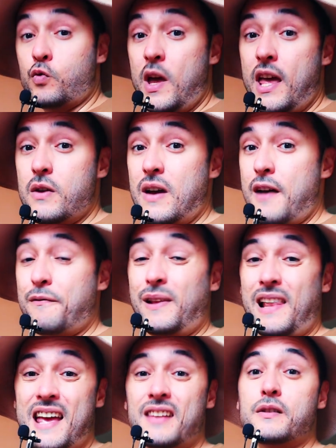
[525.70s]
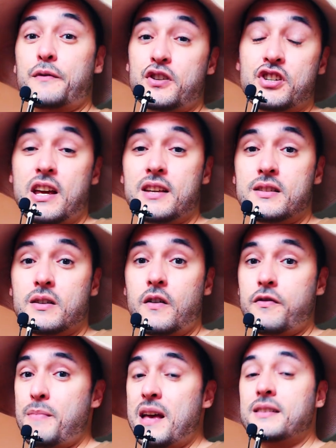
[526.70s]
way you have less of a chance of
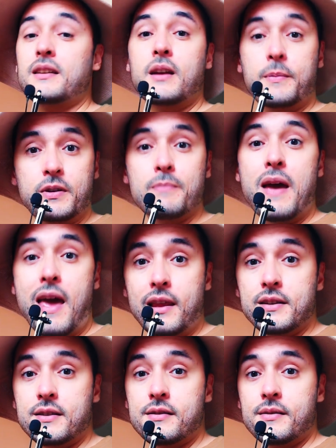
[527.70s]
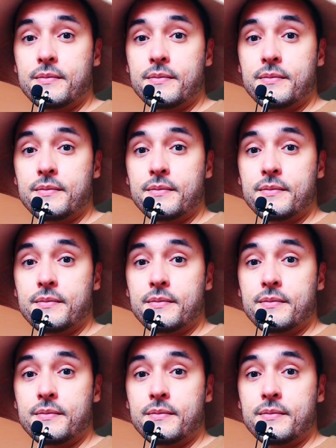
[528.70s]
messing up the balance.